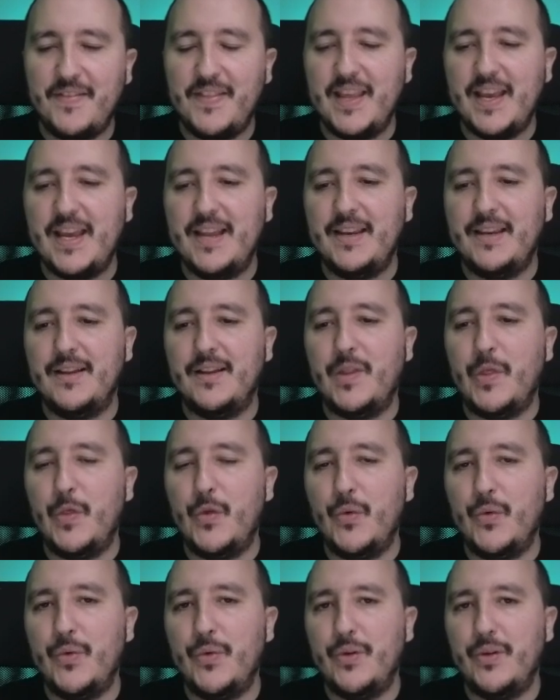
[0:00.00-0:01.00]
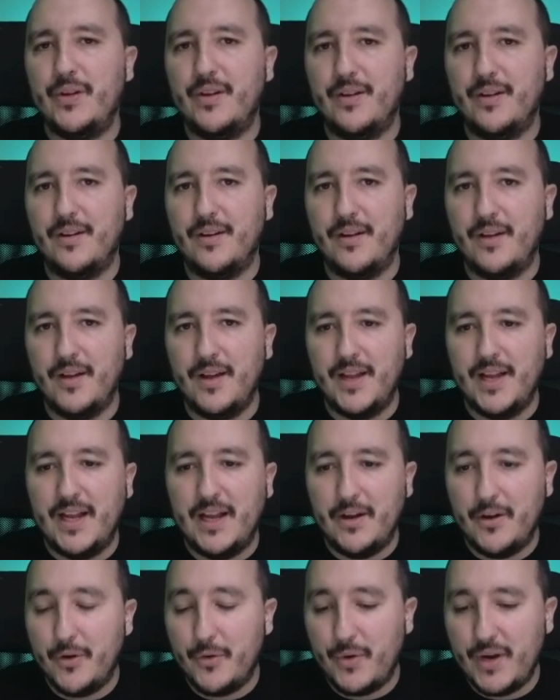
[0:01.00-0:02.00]
then the uh,
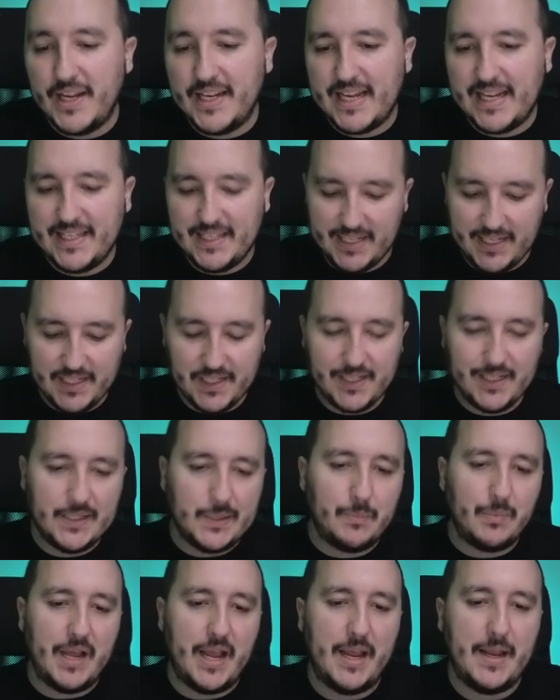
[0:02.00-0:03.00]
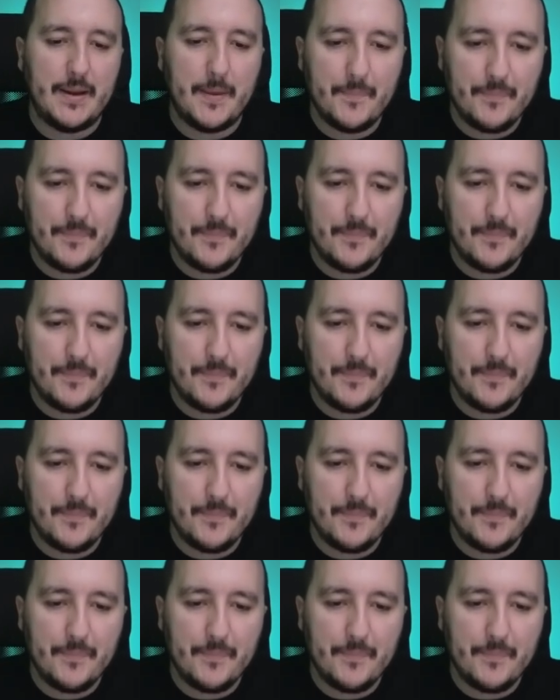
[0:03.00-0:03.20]
array that is displayed